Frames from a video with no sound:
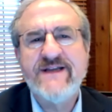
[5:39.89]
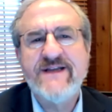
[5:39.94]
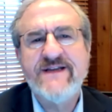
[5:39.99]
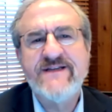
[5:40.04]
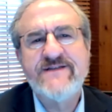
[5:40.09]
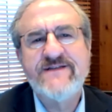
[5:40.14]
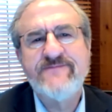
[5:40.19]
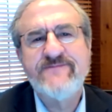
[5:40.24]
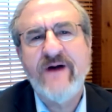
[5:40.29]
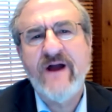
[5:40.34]

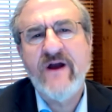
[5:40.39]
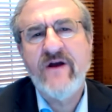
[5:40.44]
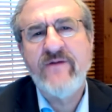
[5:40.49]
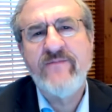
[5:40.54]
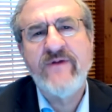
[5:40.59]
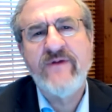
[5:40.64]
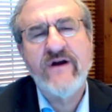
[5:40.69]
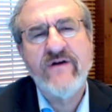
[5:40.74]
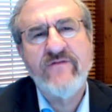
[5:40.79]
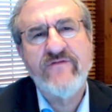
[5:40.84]
inspired
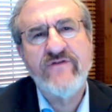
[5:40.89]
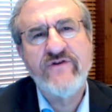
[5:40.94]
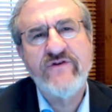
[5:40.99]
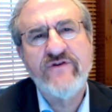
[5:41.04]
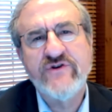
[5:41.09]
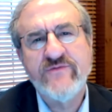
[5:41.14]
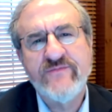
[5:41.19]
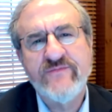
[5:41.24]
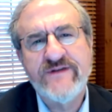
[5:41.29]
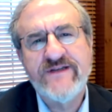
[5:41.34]
by our
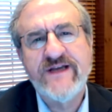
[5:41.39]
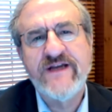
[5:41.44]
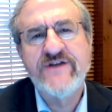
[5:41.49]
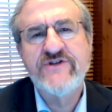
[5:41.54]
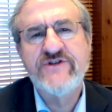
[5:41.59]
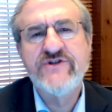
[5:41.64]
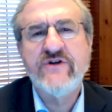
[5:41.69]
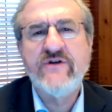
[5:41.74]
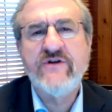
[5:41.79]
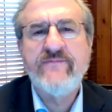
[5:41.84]
future
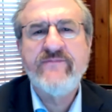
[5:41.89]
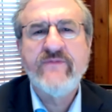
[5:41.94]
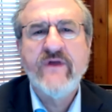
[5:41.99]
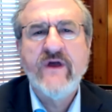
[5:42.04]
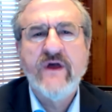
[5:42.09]
potential,